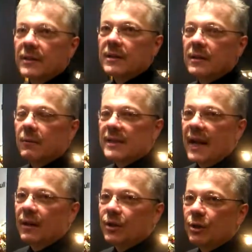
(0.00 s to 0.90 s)
disc
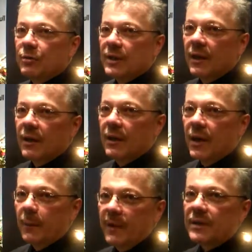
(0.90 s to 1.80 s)
without using
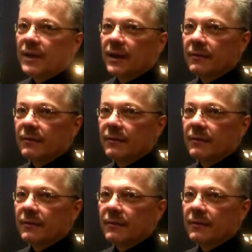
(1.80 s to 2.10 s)
a PC.